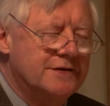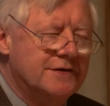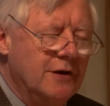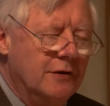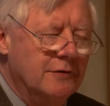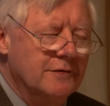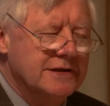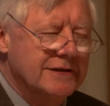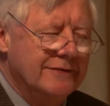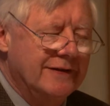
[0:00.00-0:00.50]

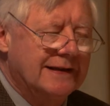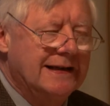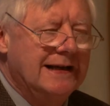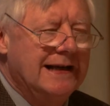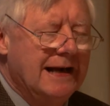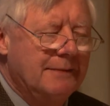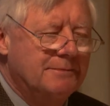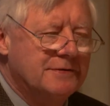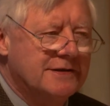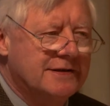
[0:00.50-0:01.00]
stones of a
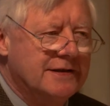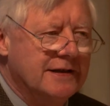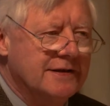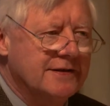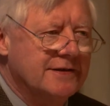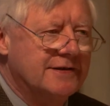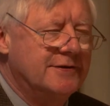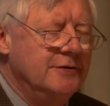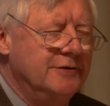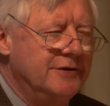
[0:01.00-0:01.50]
collapsed
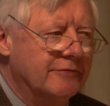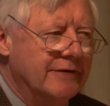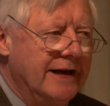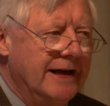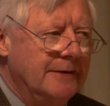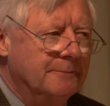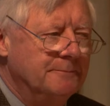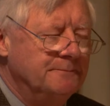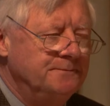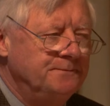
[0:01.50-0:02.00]

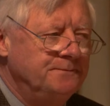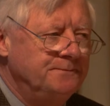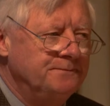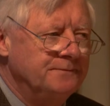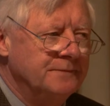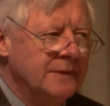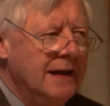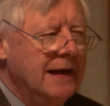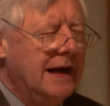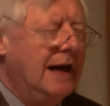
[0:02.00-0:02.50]
souterrain.
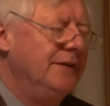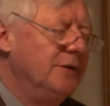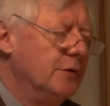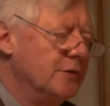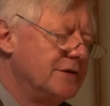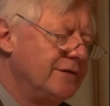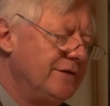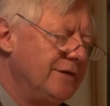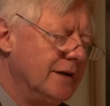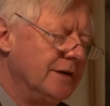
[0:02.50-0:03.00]
And
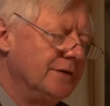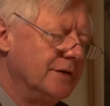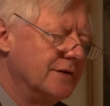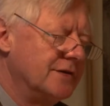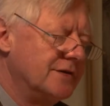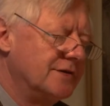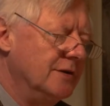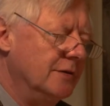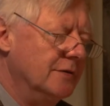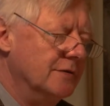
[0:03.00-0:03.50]
those further
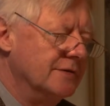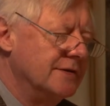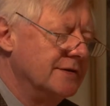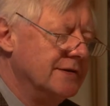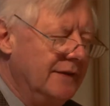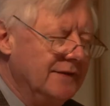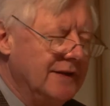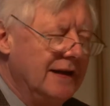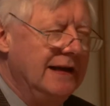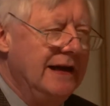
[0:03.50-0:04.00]
stones
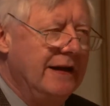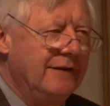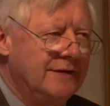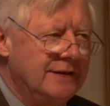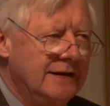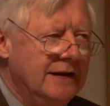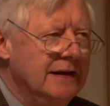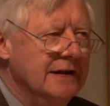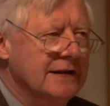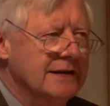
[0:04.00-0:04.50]
on the
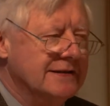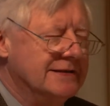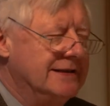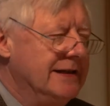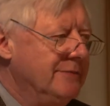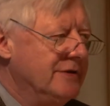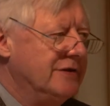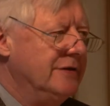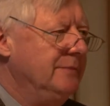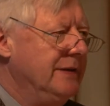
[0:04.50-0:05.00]
left
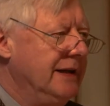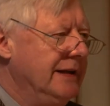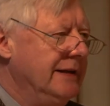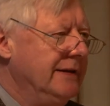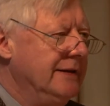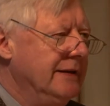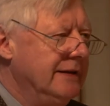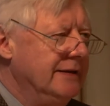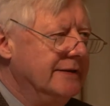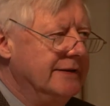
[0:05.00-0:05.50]
seem to
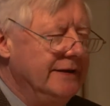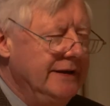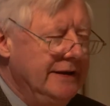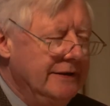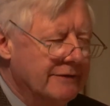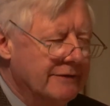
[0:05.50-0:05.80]
be the